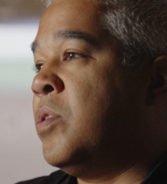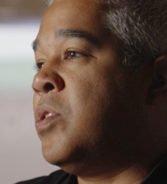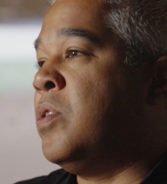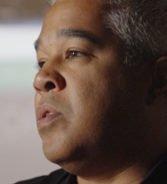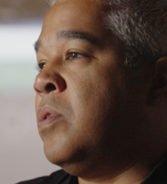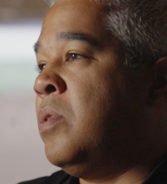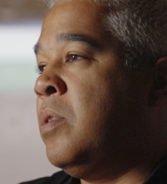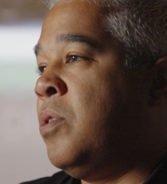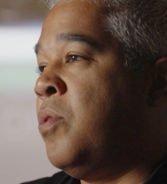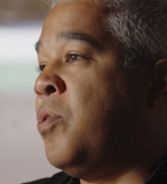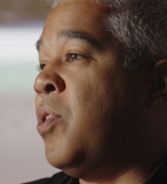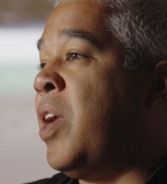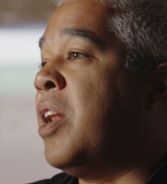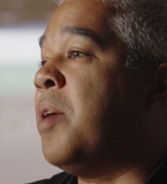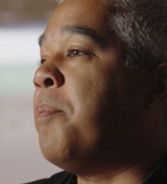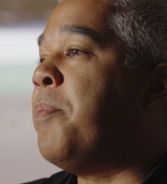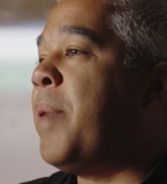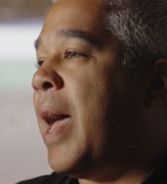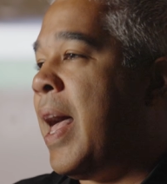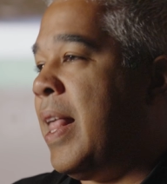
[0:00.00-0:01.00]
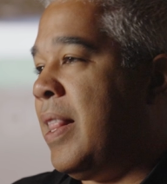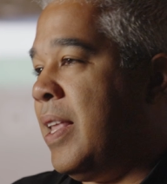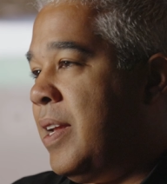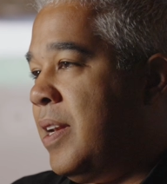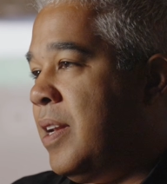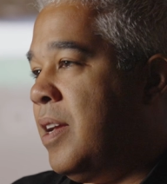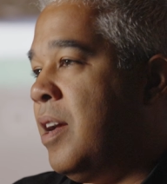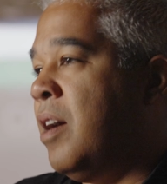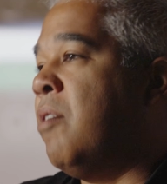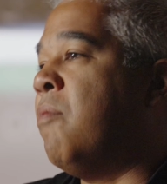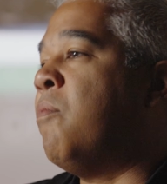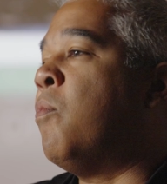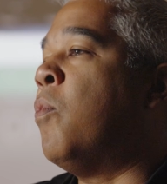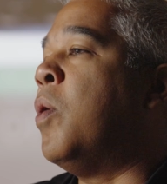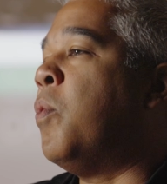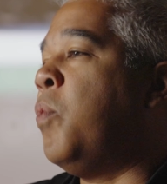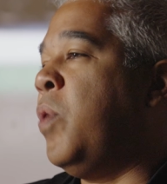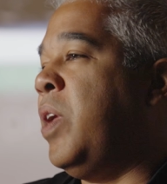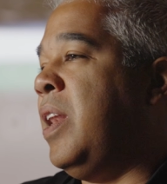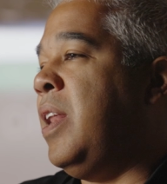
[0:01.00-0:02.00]
to create a palette of
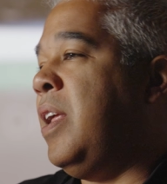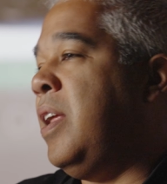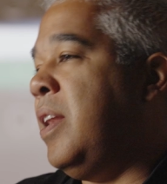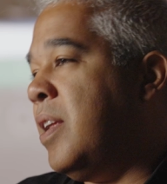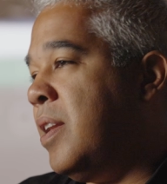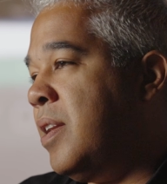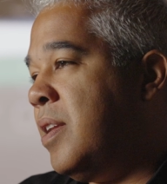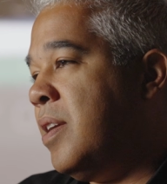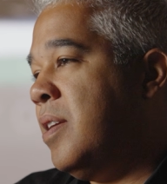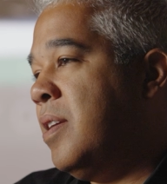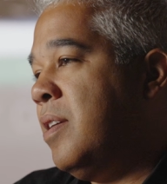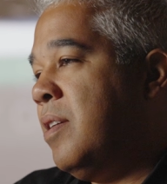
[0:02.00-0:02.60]
what we needed